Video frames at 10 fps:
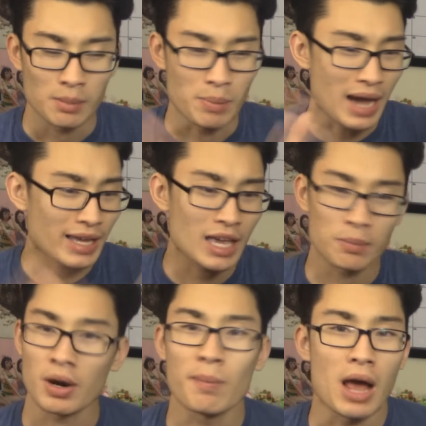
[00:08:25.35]
buy
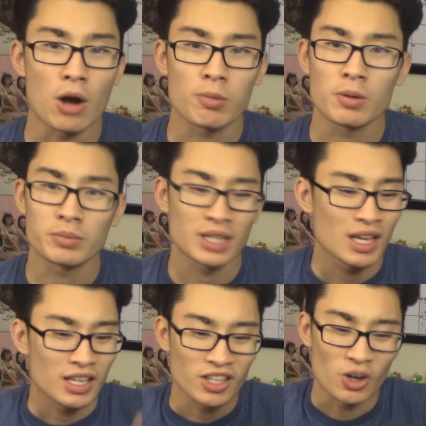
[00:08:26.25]
K-pop albums,
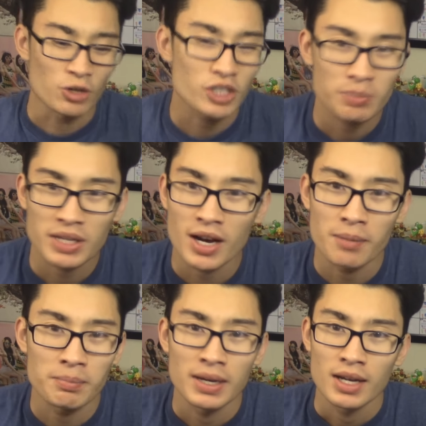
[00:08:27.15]
you know, just
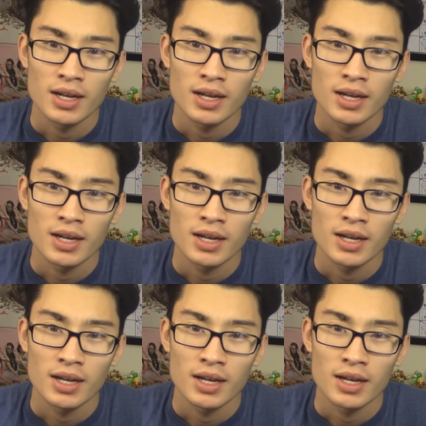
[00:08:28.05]
become